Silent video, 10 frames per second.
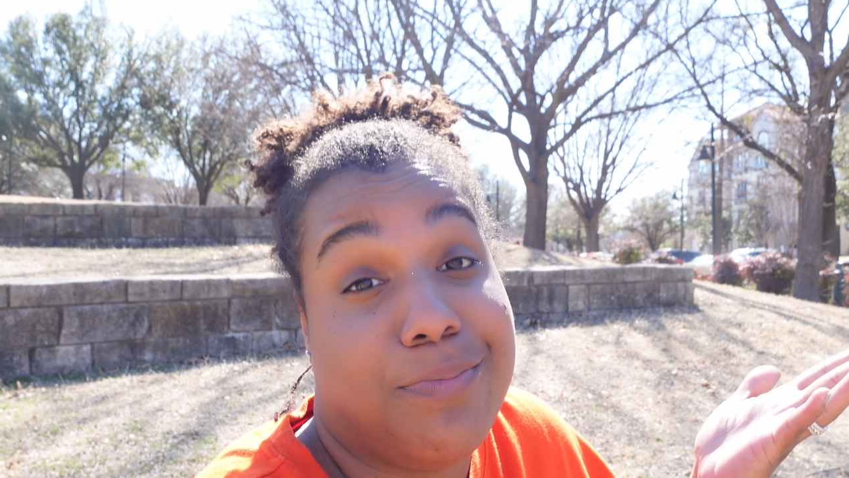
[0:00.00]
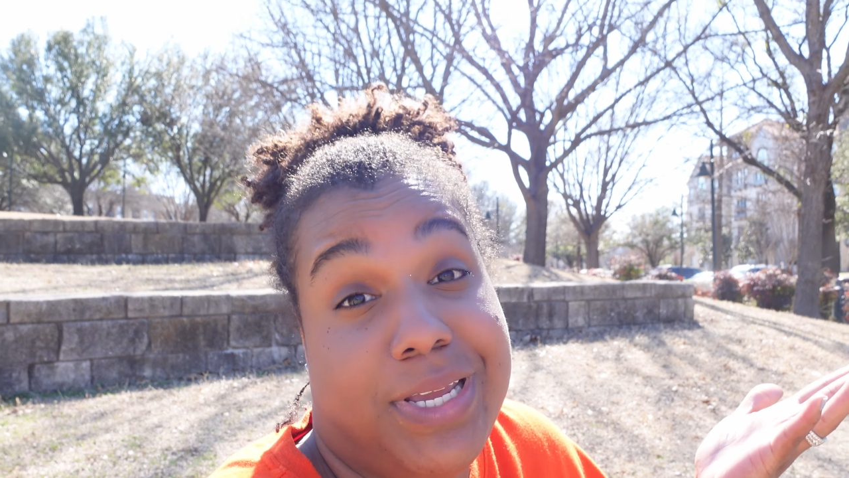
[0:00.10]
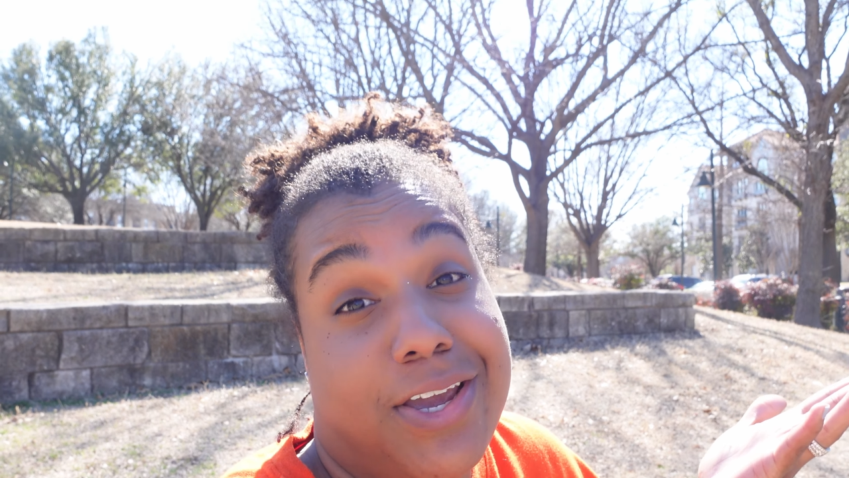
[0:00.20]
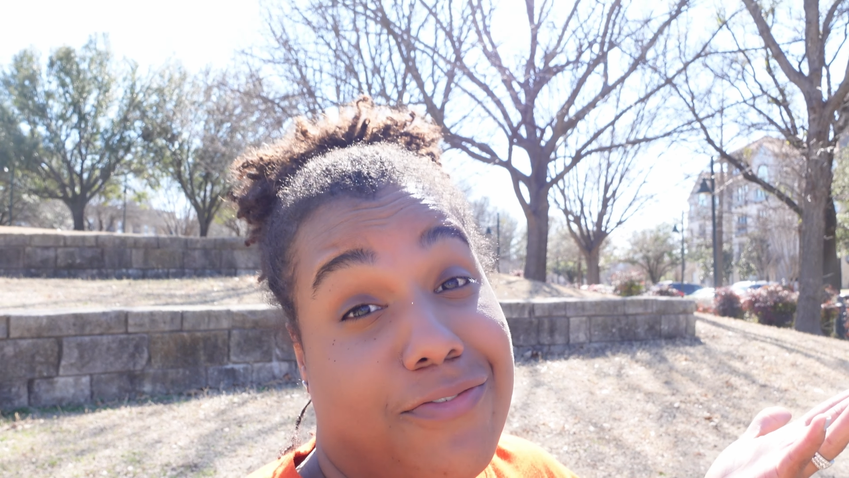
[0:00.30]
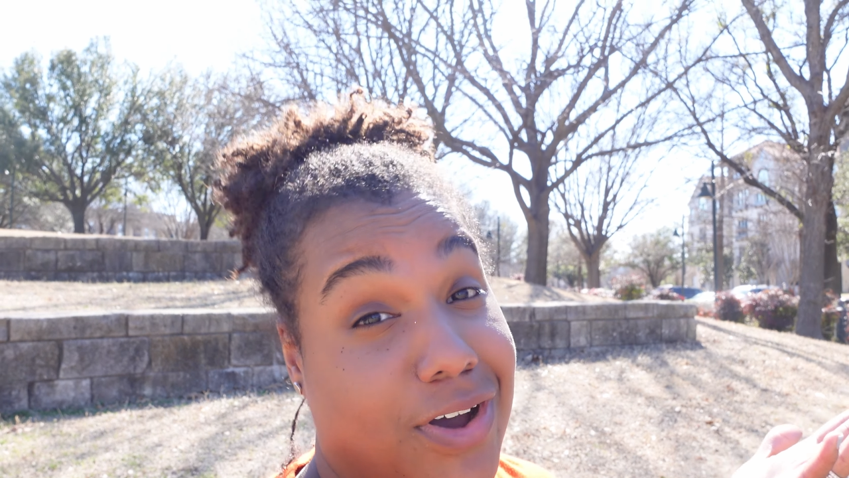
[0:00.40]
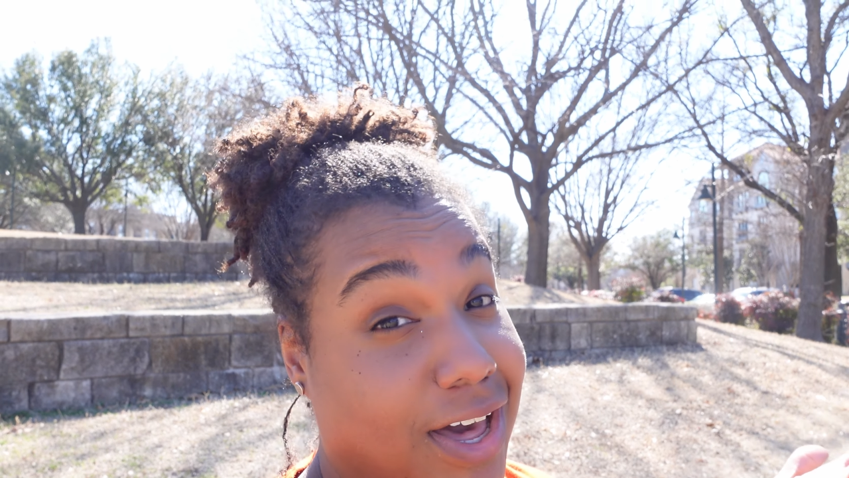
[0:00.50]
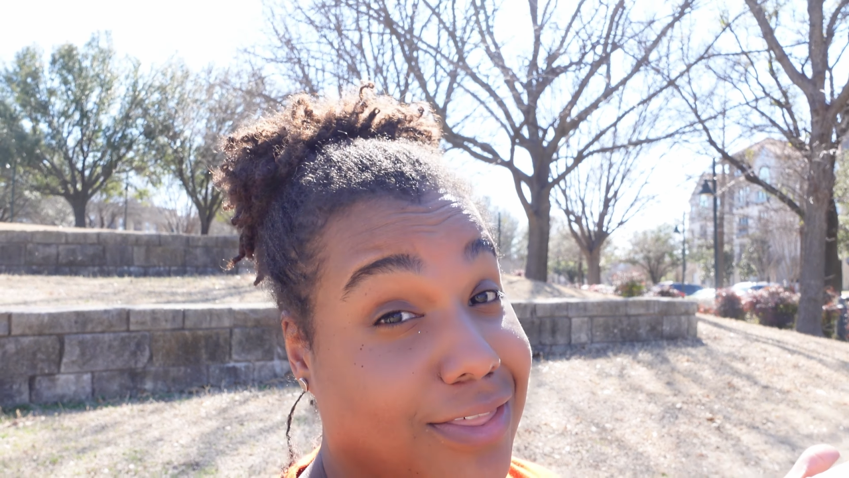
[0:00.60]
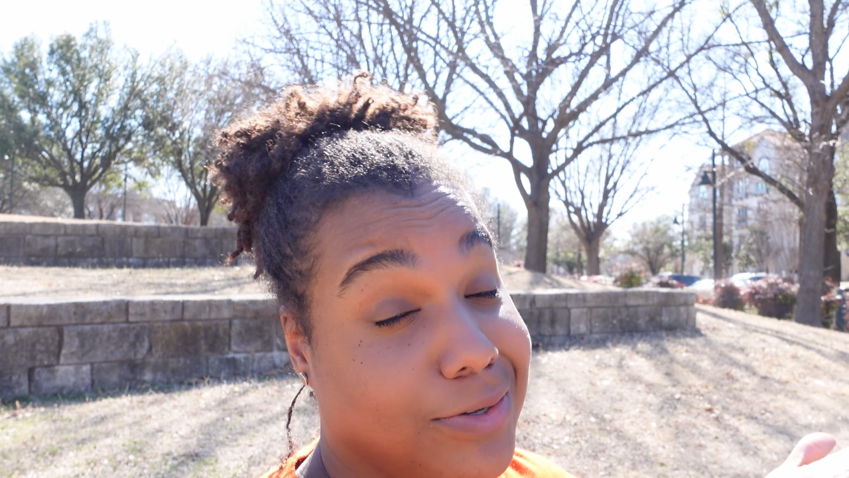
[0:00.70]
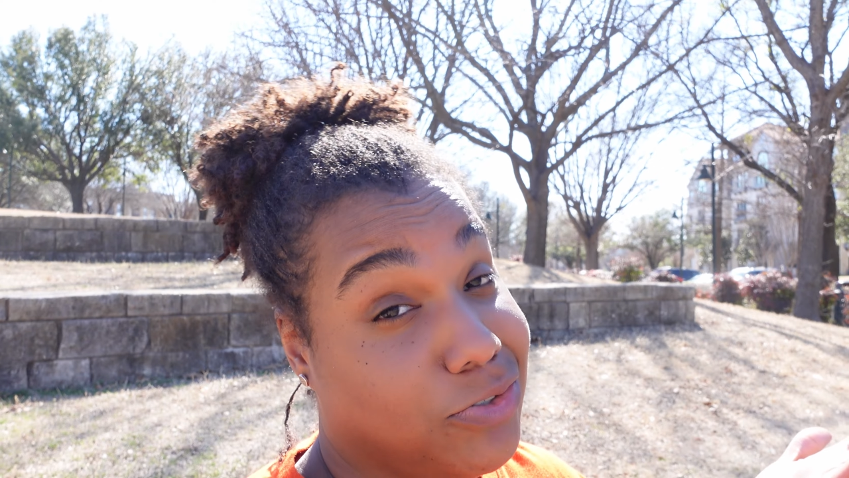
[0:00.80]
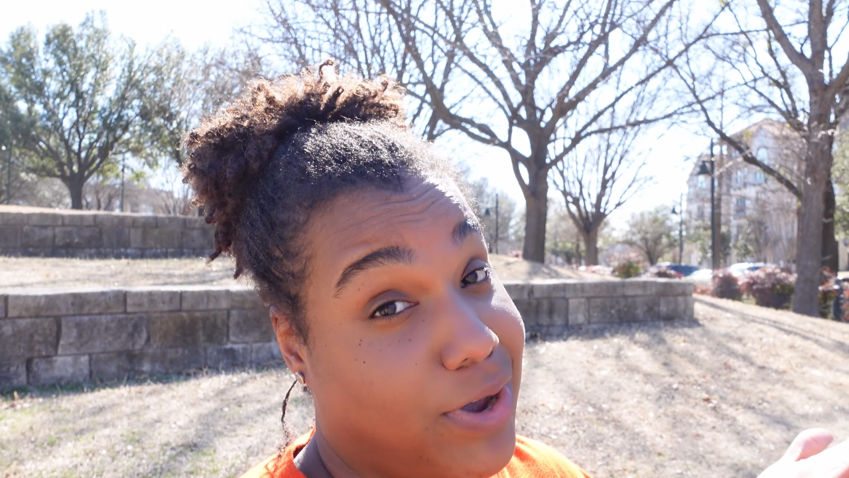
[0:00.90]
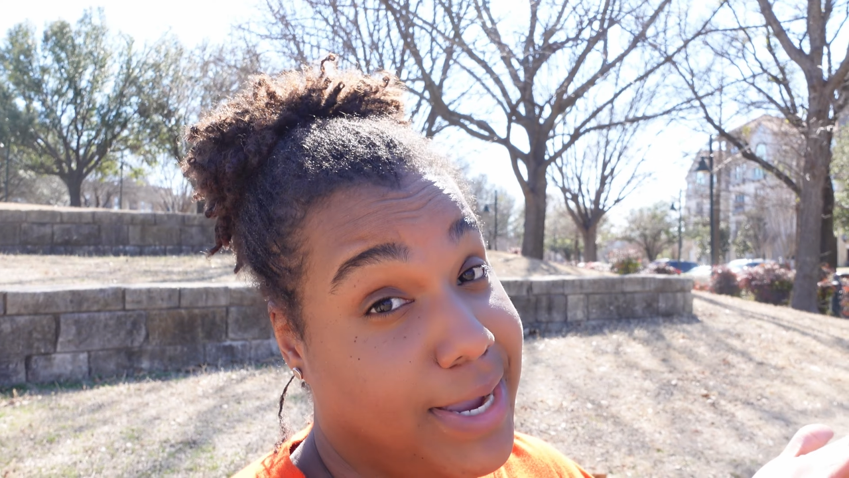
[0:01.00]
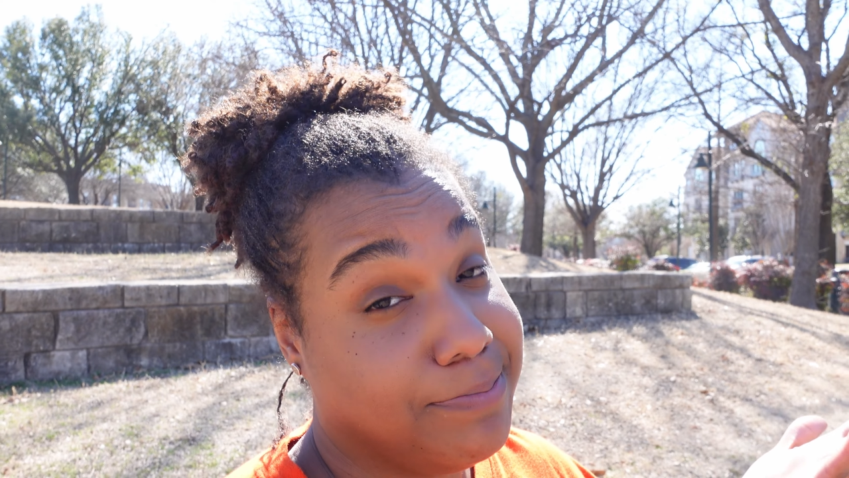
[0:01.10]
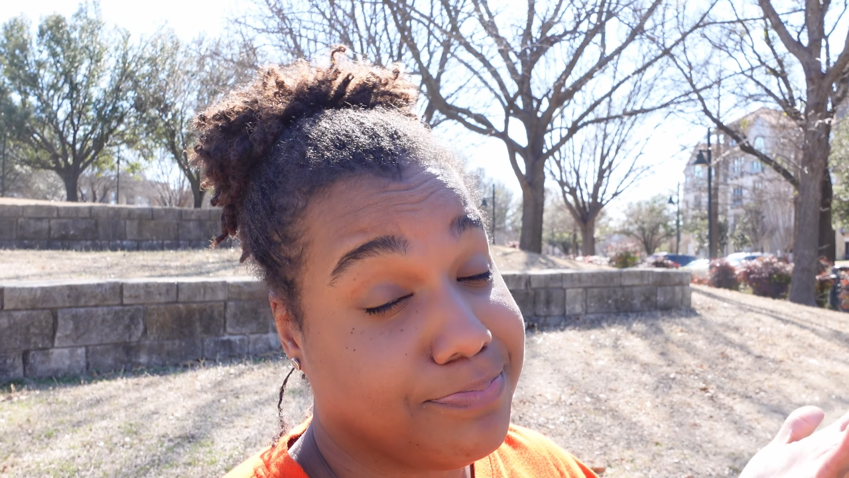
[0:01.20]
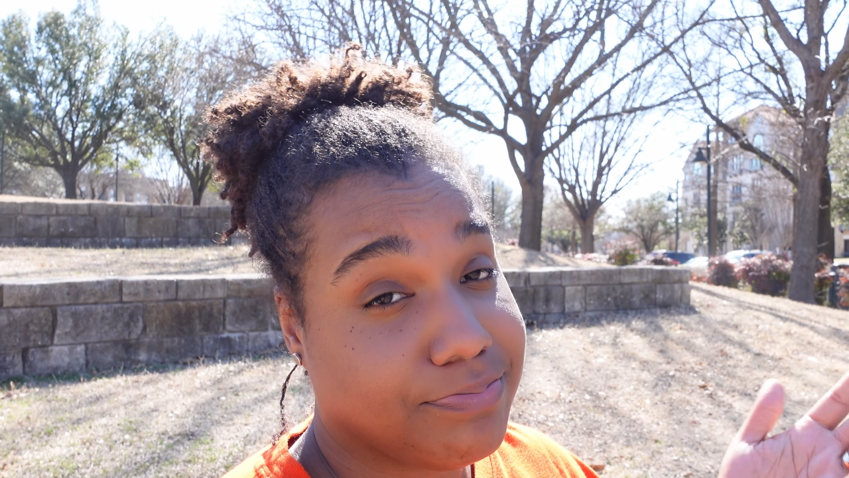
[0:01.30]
be there for others, right?